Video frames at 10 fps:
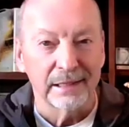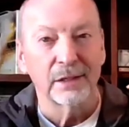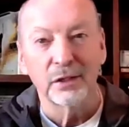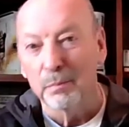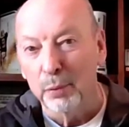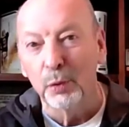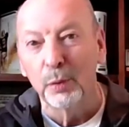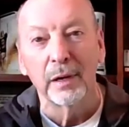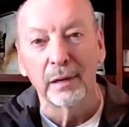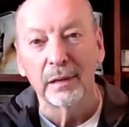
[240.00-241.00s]
Nike and
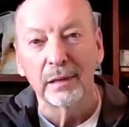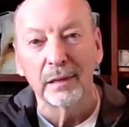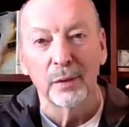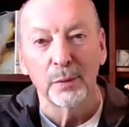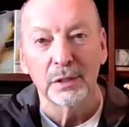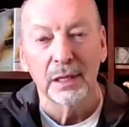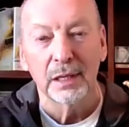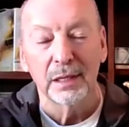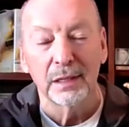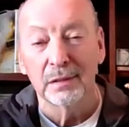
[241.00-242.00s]
Adidas and Puma
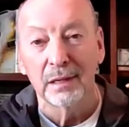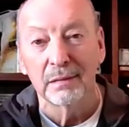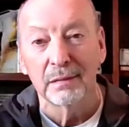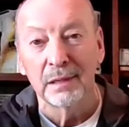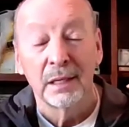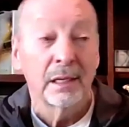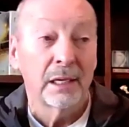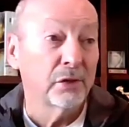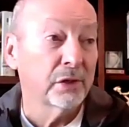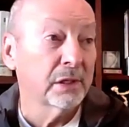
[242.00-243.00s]
in those days.
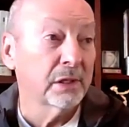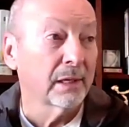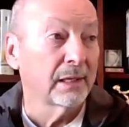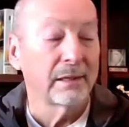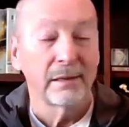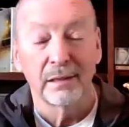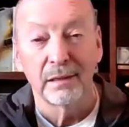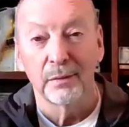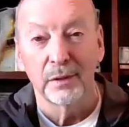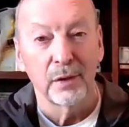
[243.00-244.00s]
And
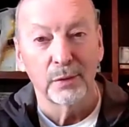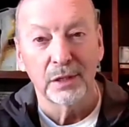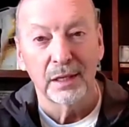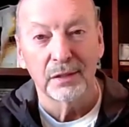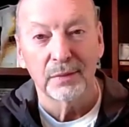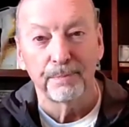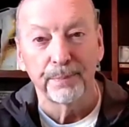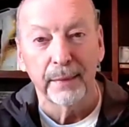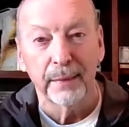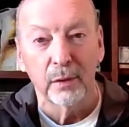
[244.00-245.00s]
interestingly, in
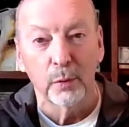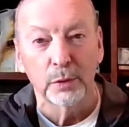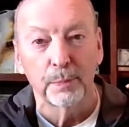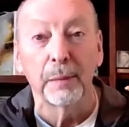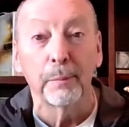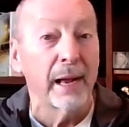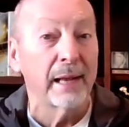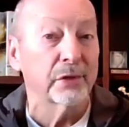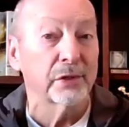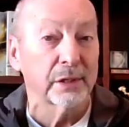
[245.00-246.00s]
those days,
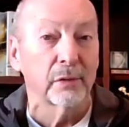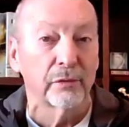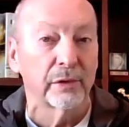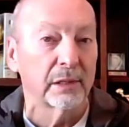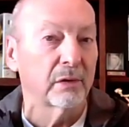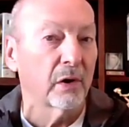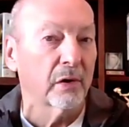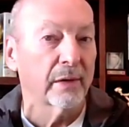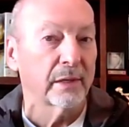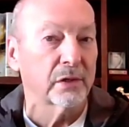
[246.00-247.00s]
those big brands have
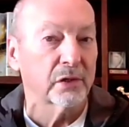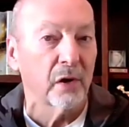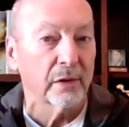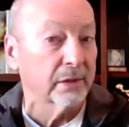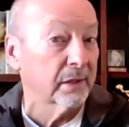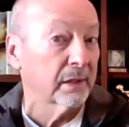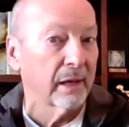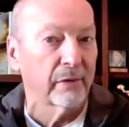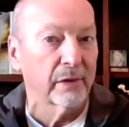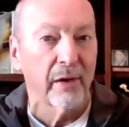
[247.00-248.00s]
still really not got into
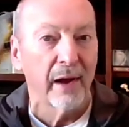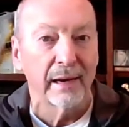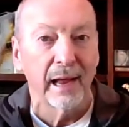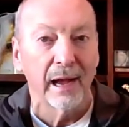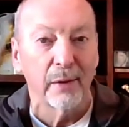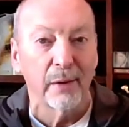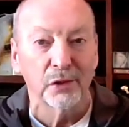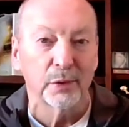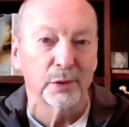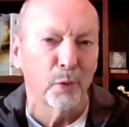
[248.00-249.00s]
soccer to the level they're
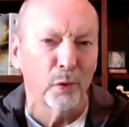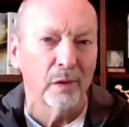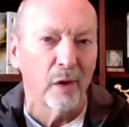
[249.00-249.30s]
at now.